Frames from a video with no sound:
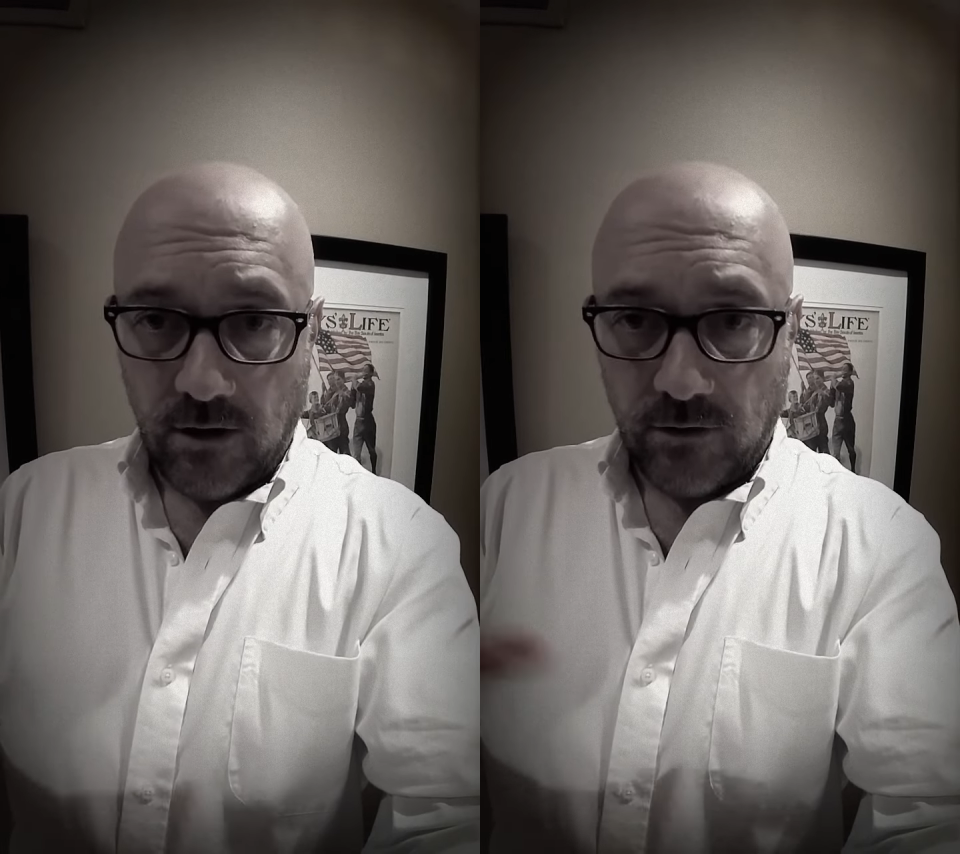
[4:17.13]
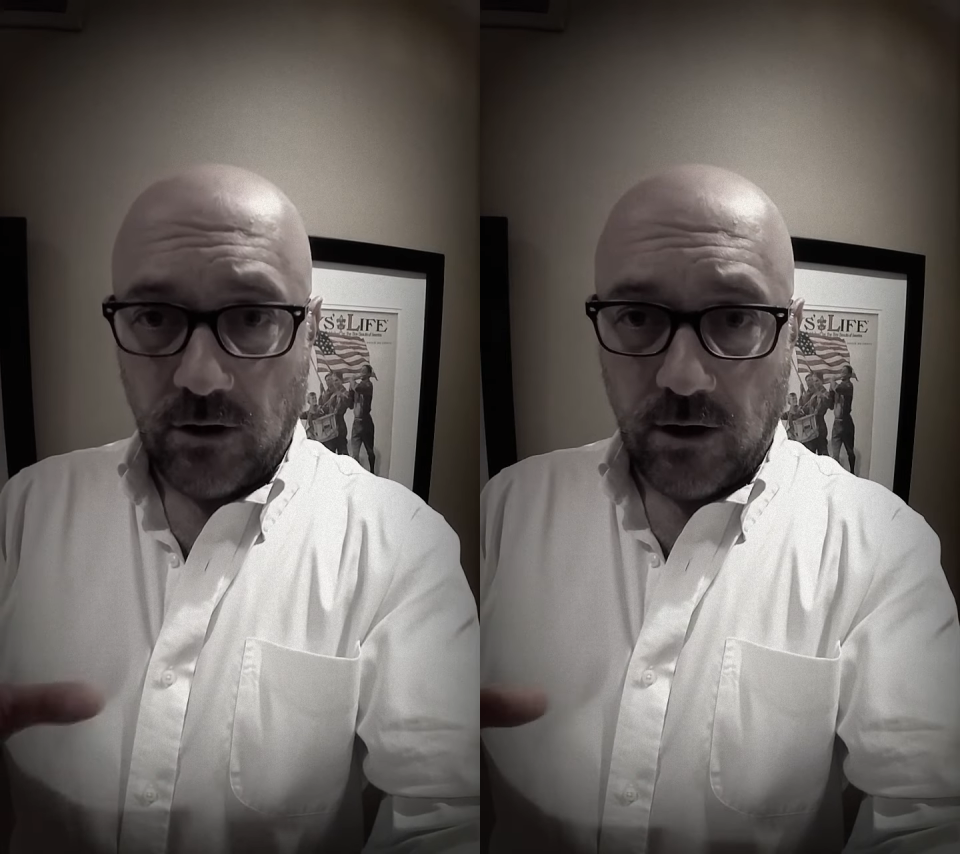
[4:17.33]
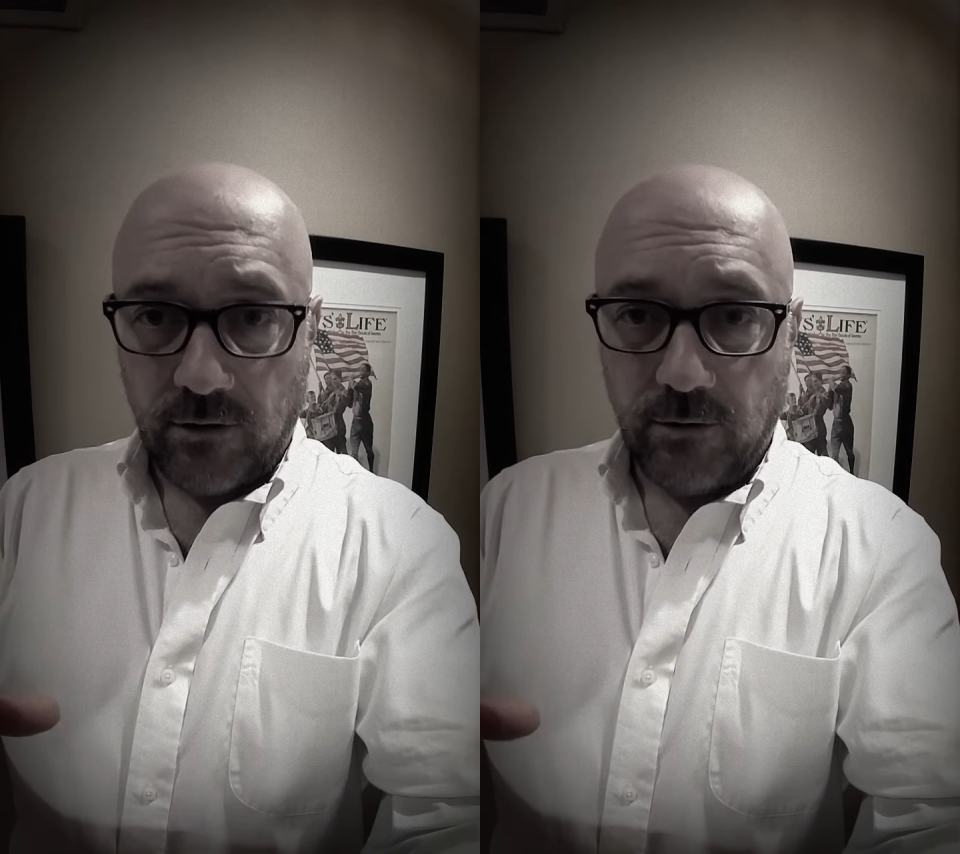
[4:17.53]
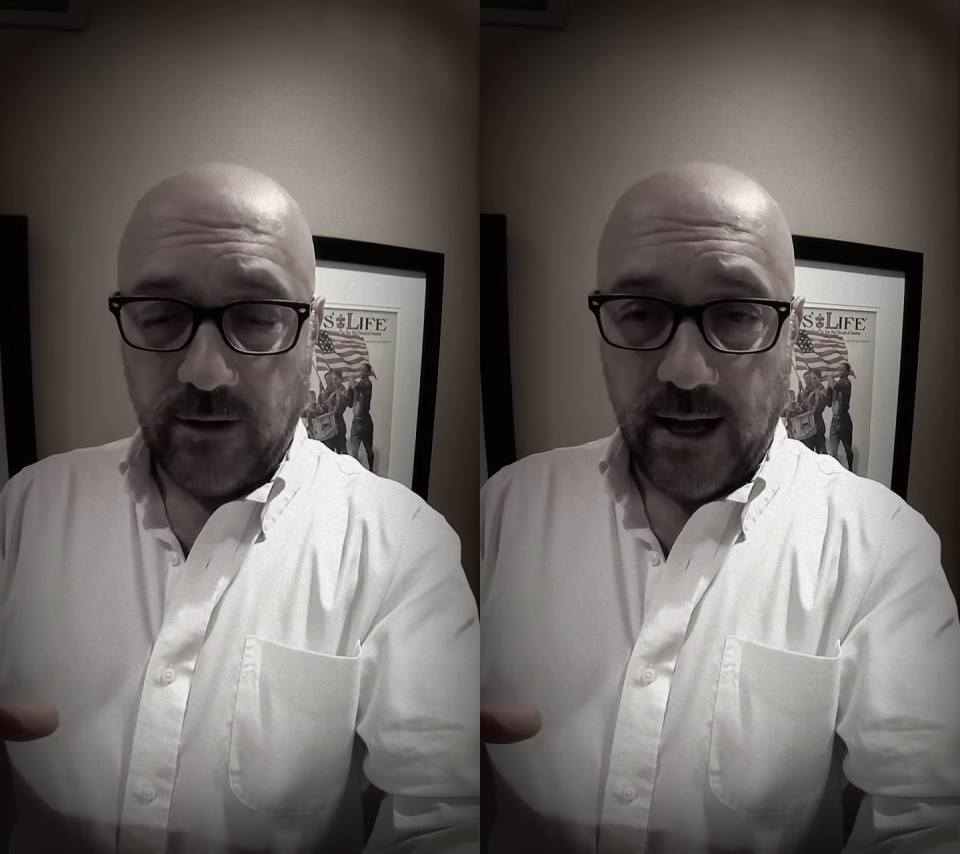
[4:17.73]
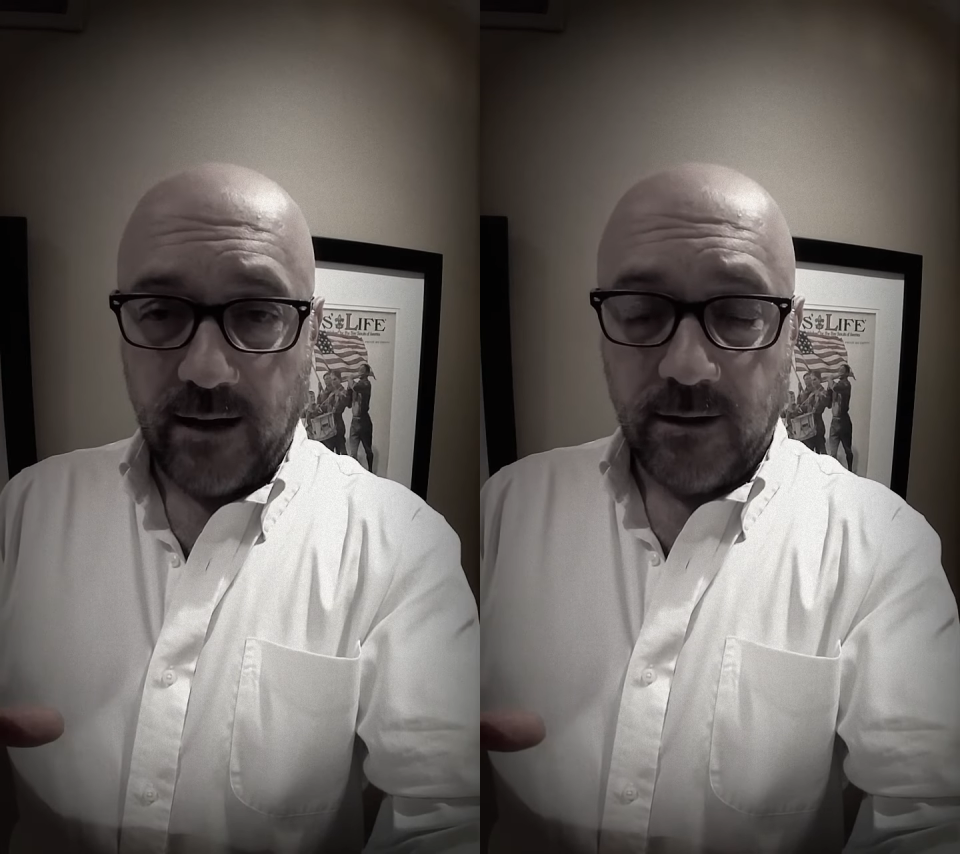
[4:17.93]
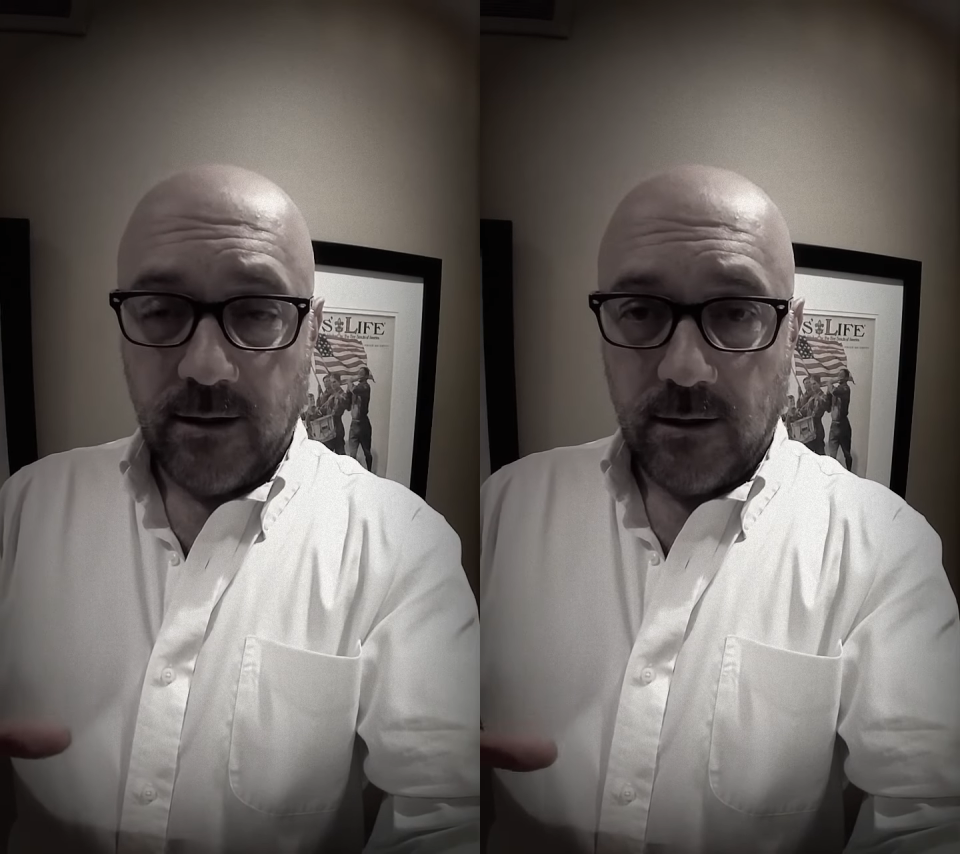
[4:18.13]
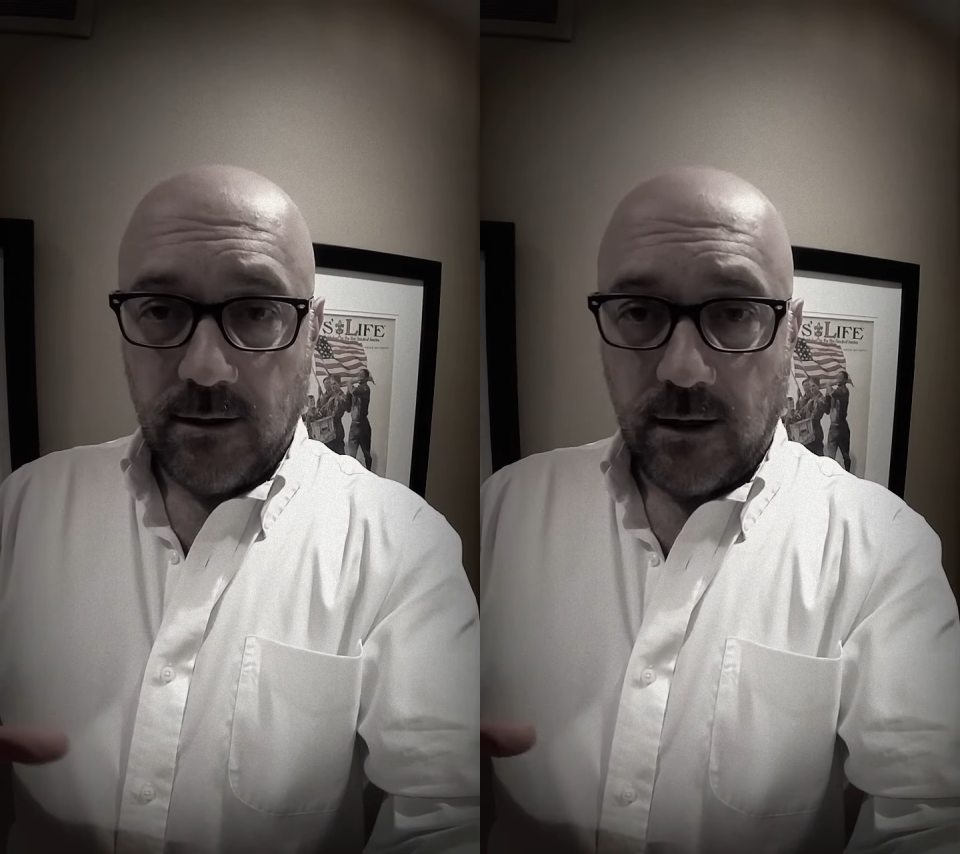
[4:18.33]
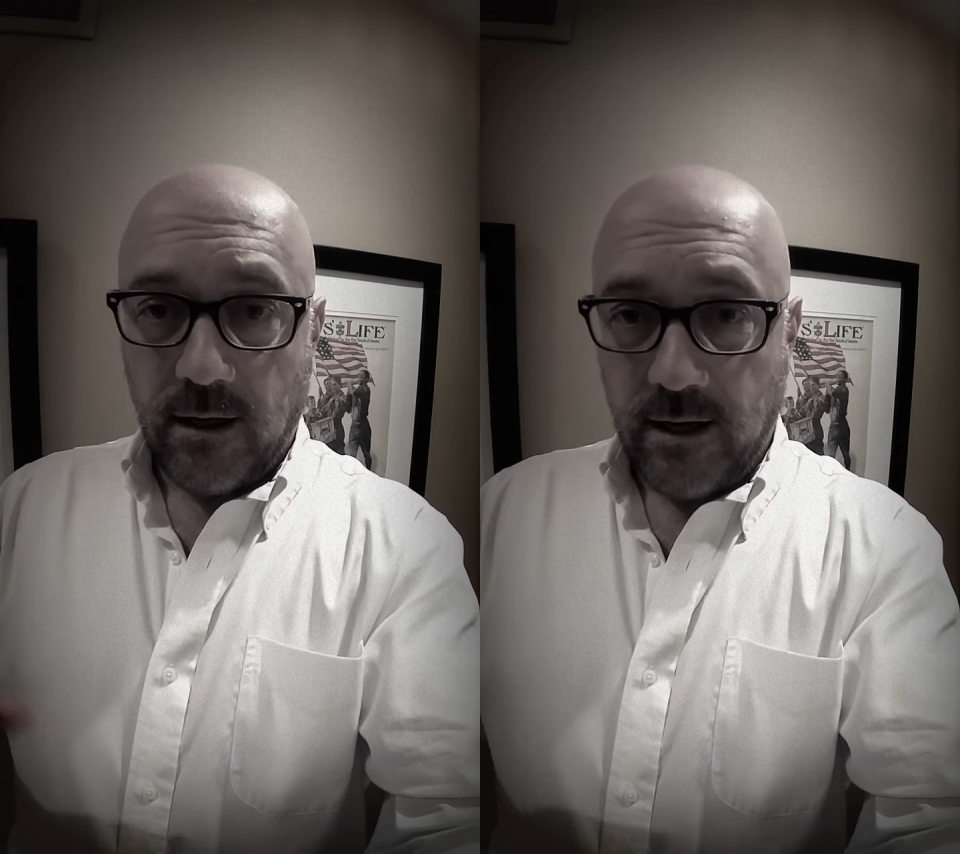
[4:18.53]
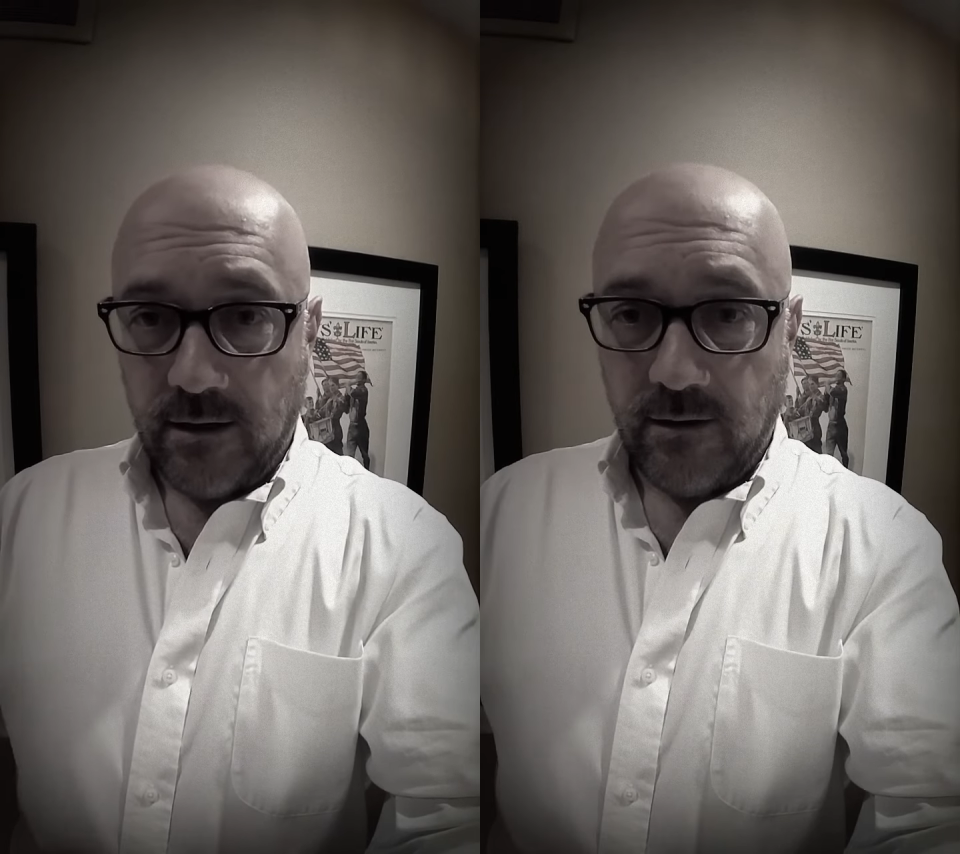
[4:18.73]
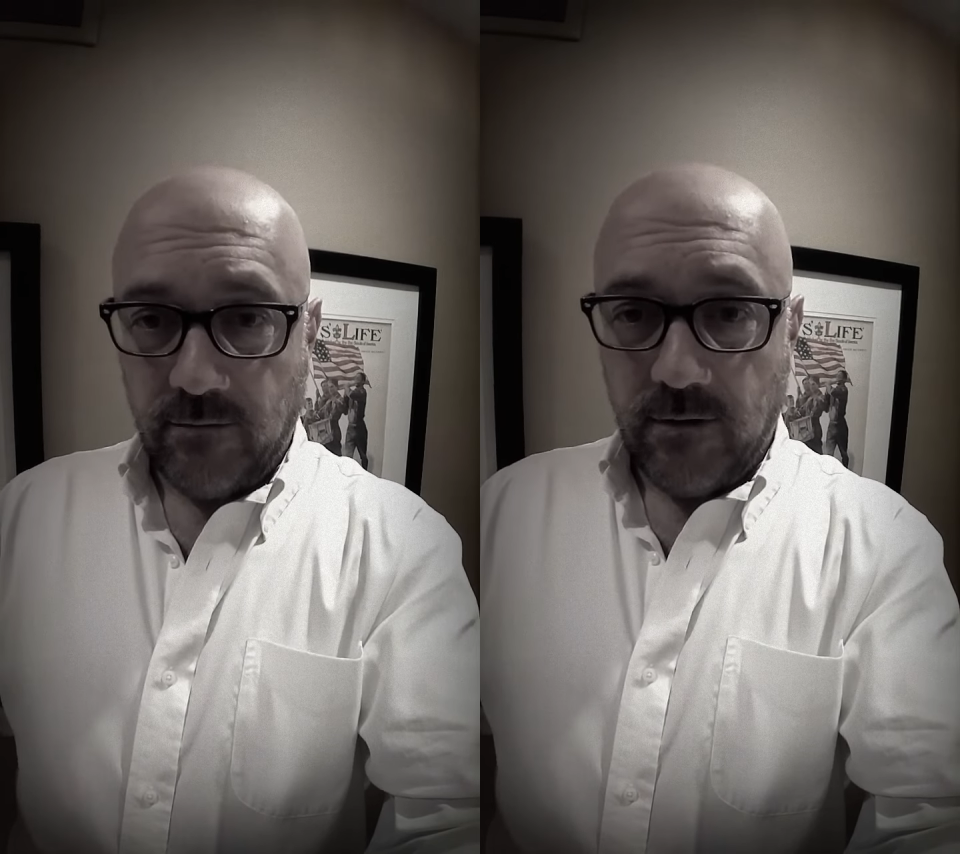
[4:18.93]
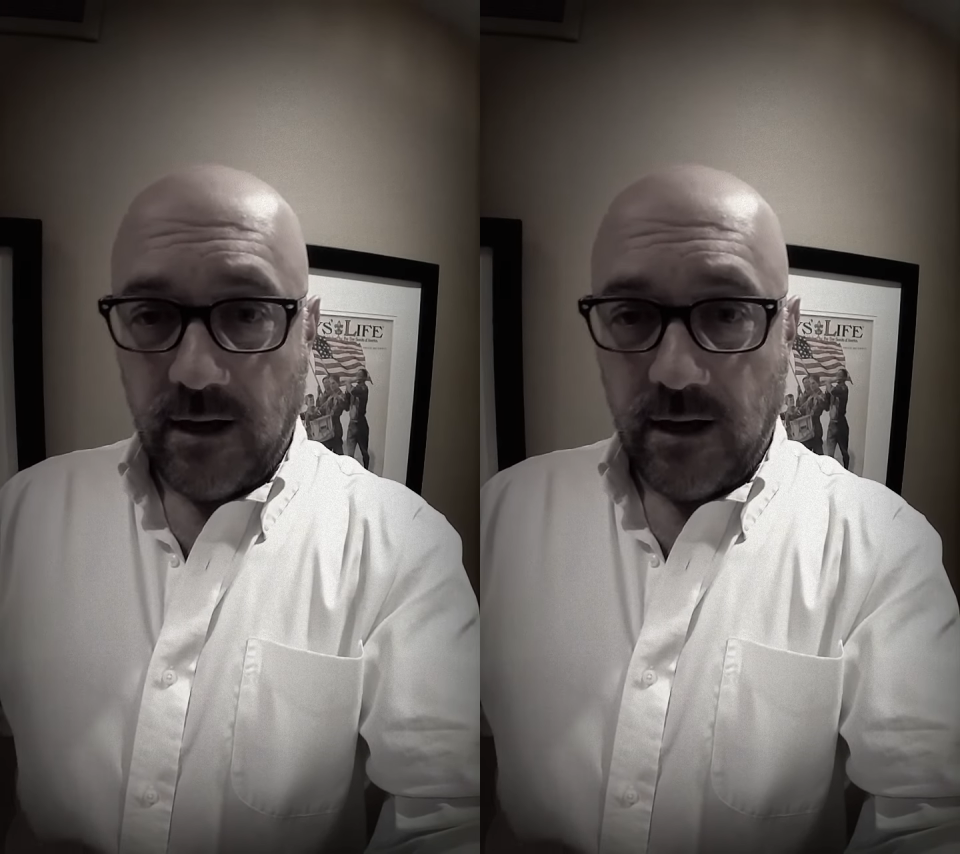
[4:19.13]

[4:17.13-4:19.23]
I'll talk through that uh, in,